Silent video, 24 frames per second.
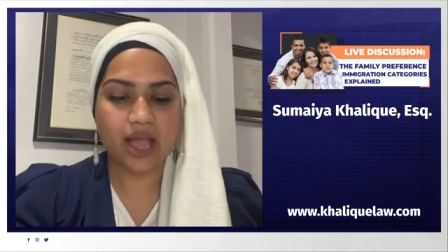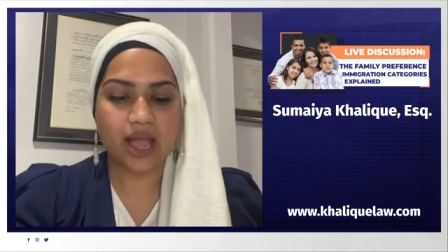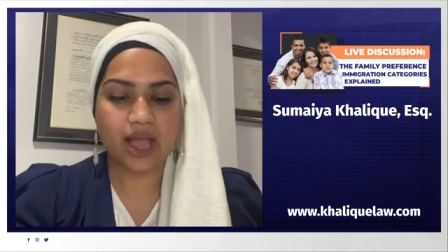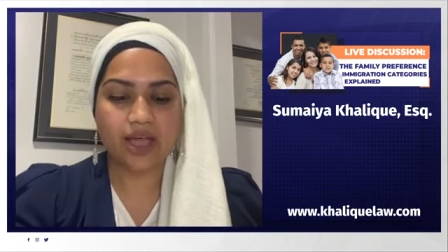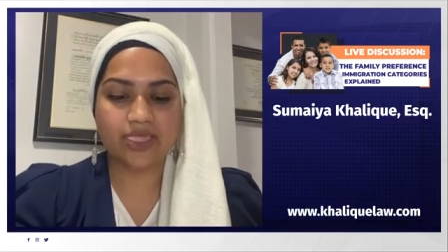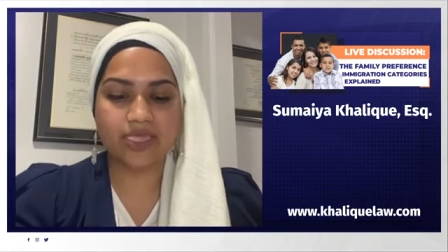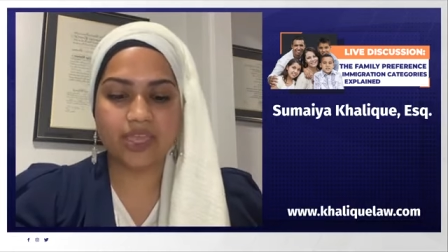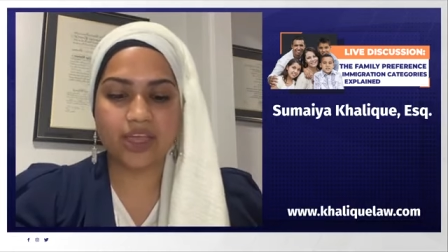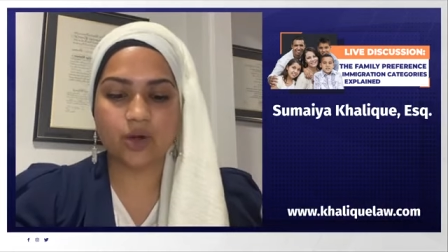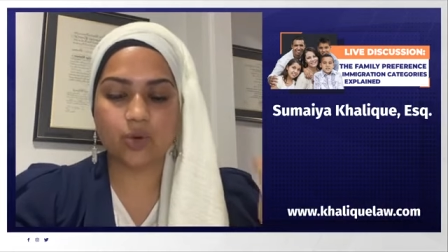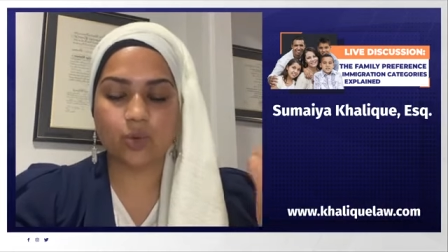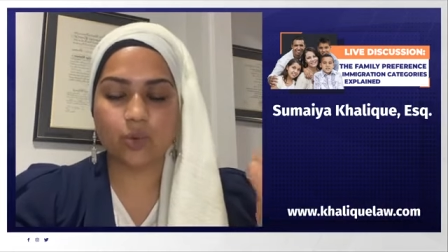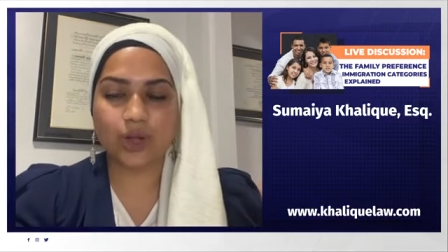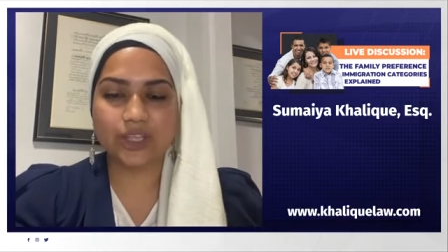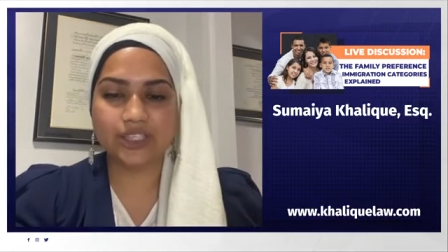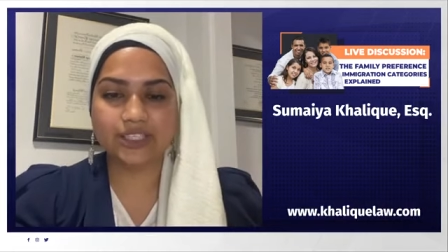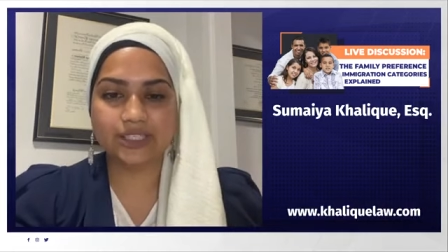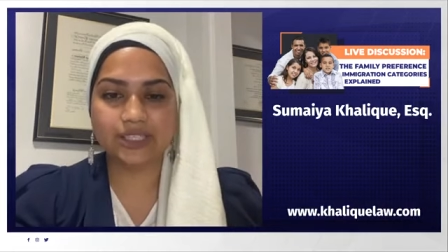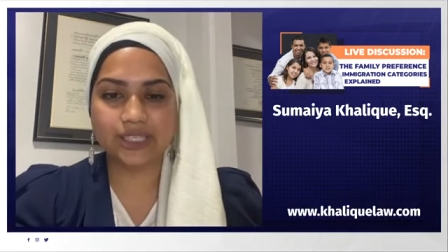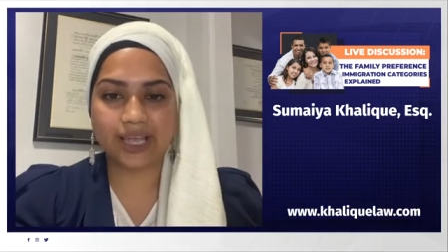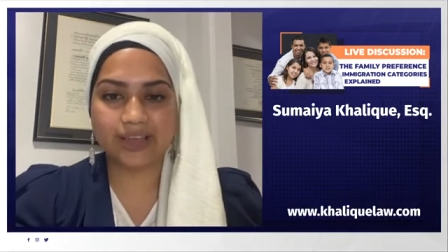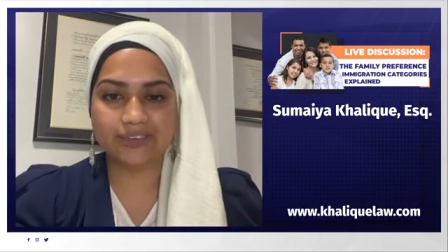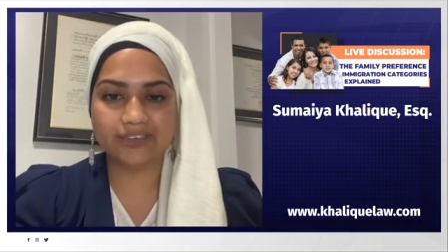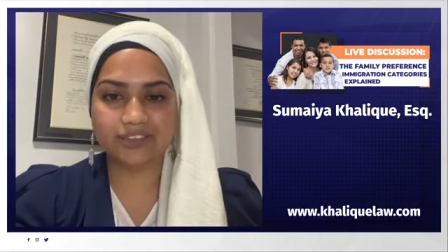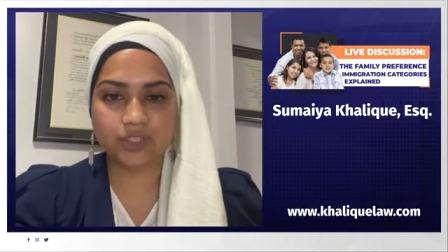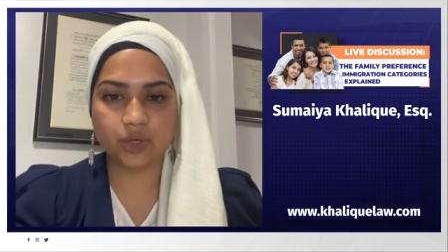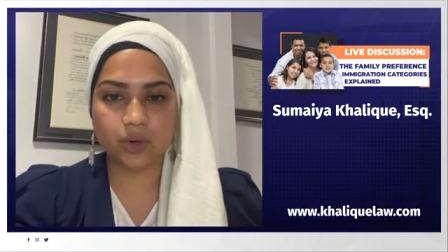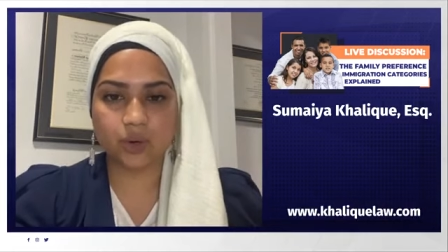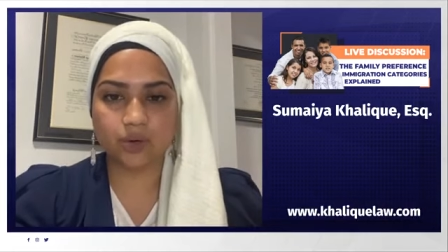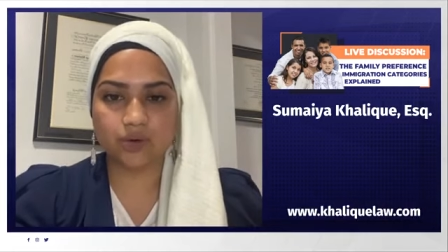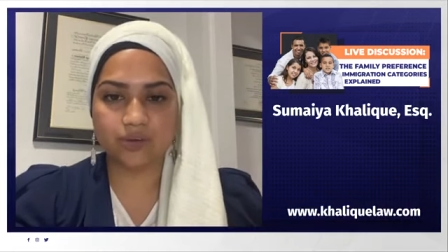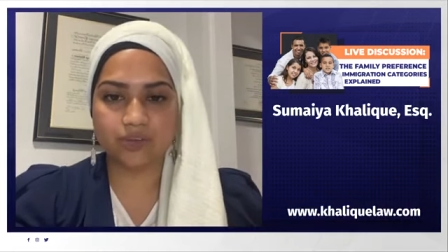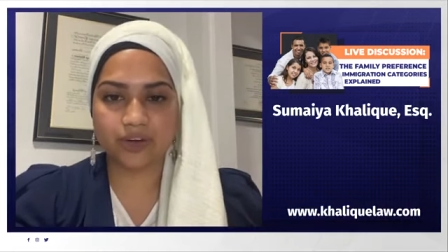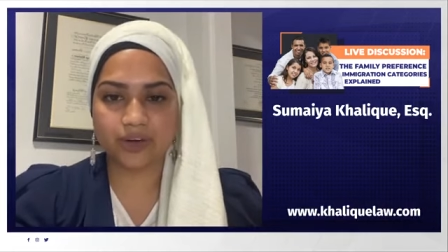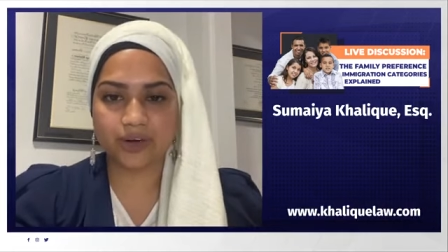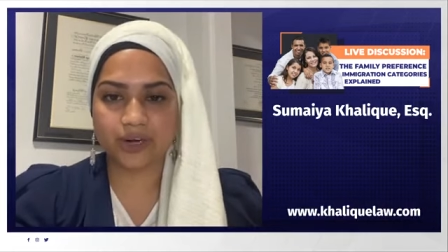and then what's left
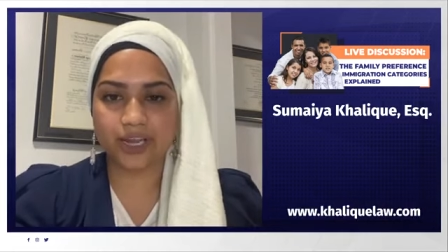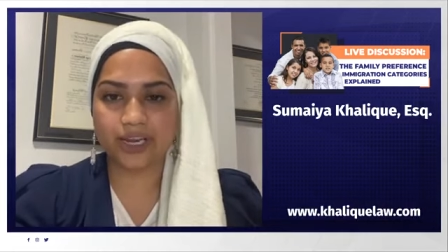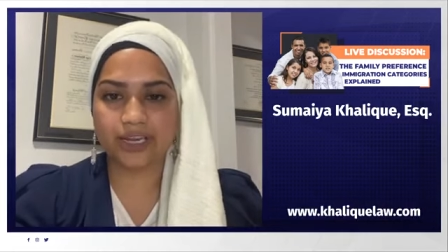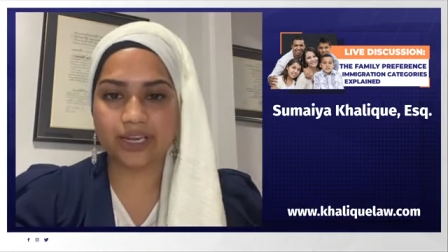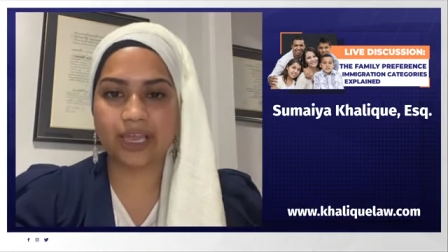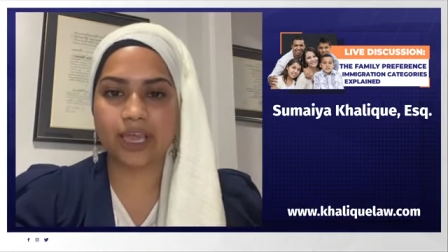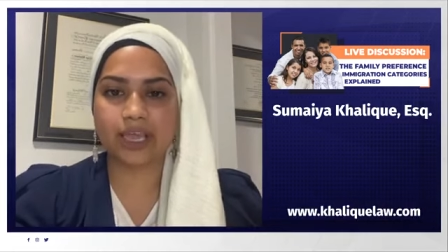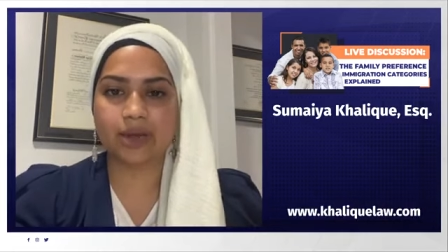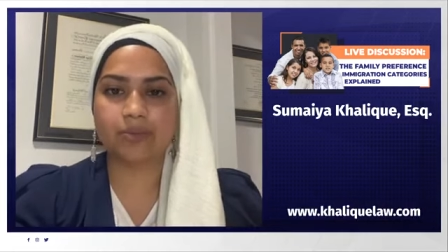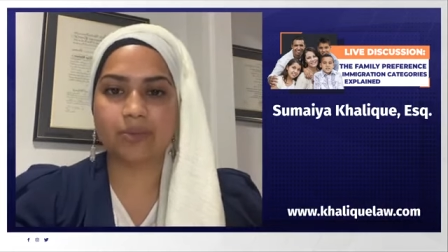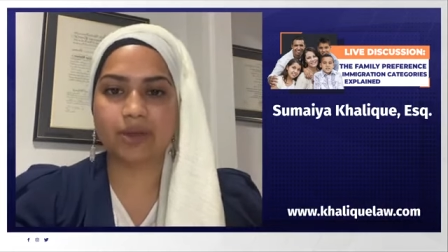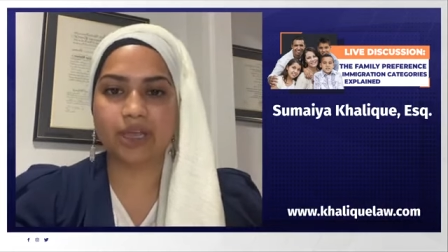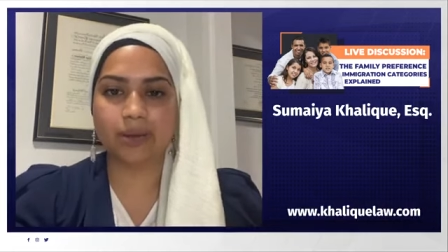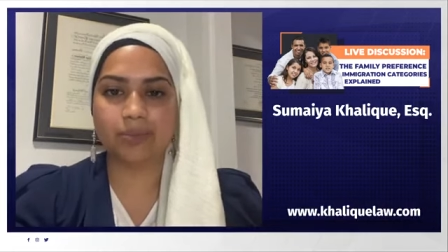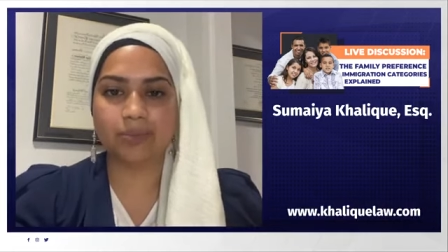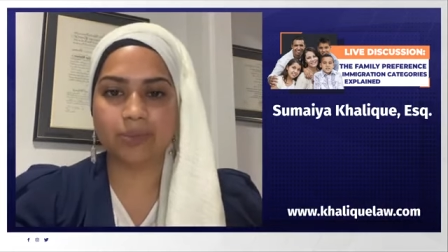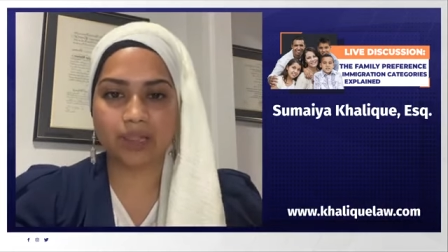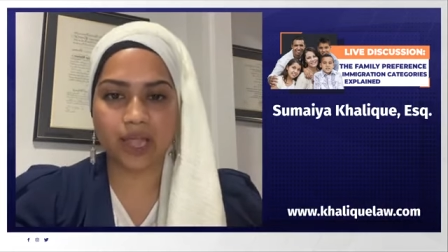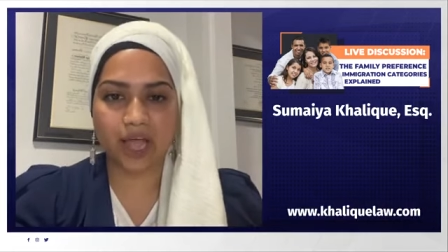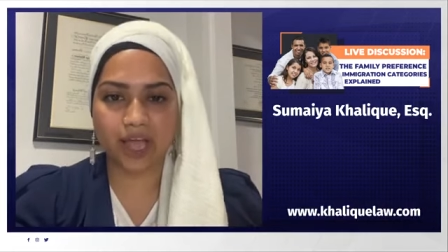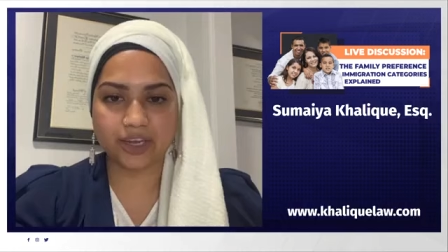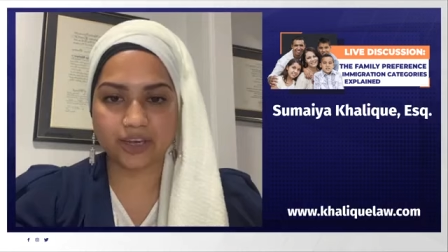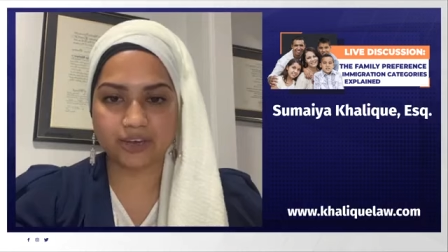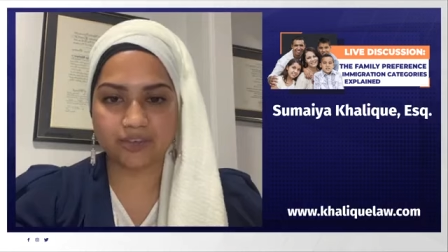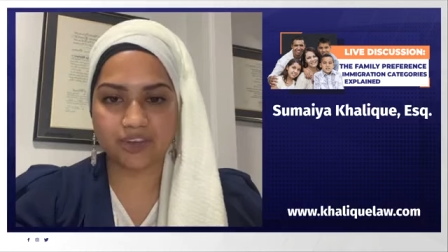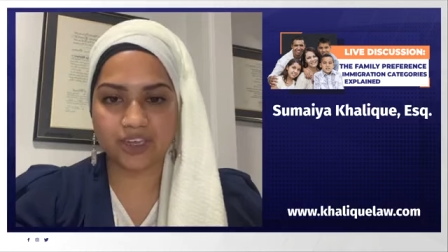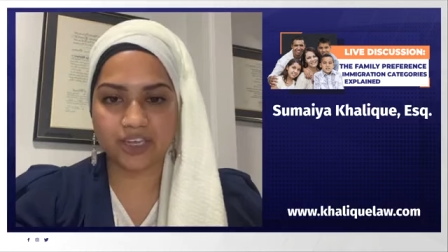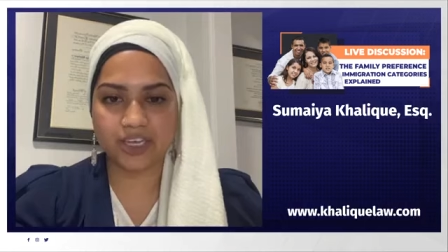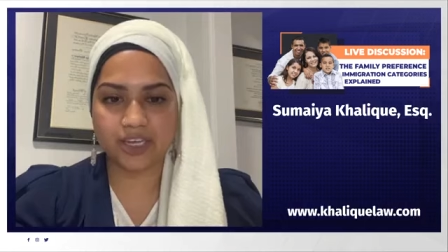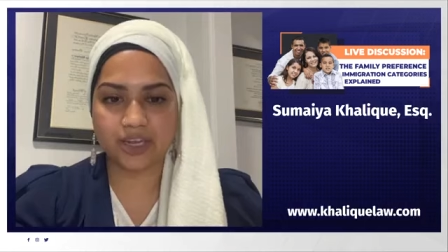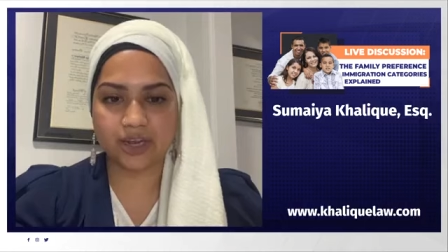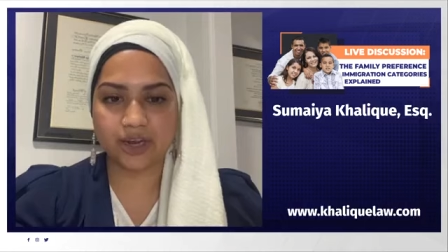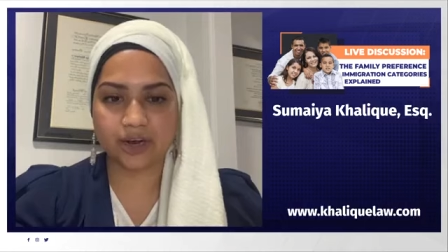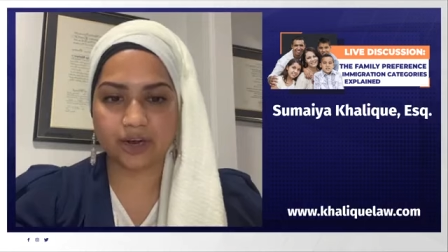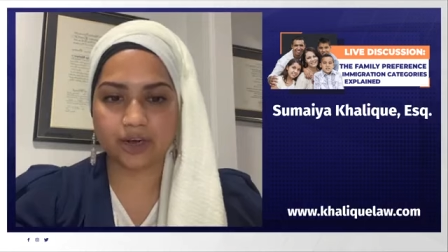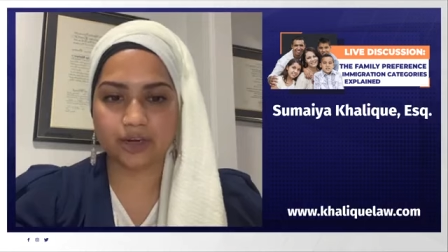over and can be applied over
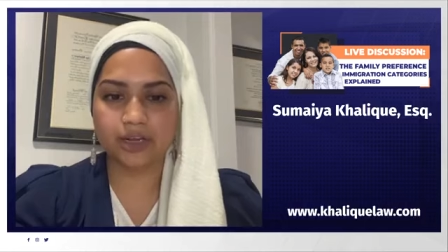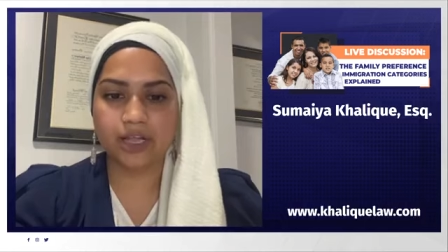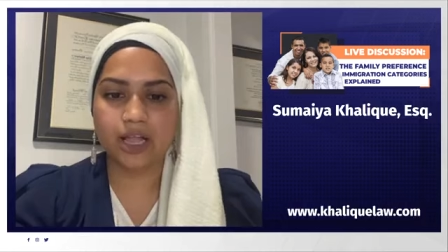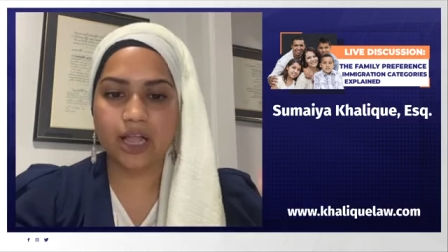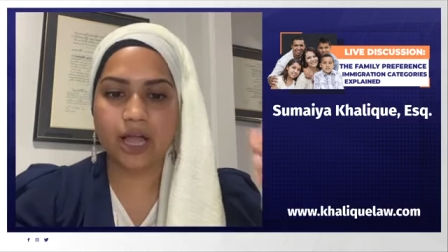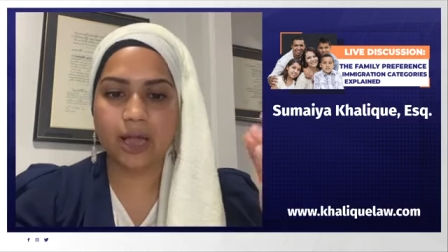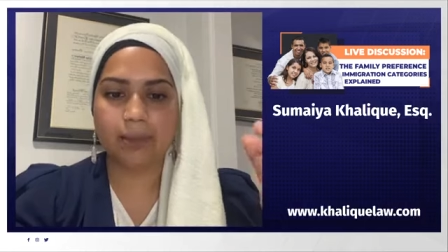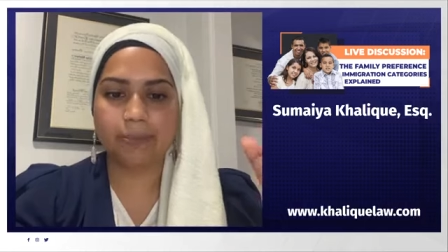here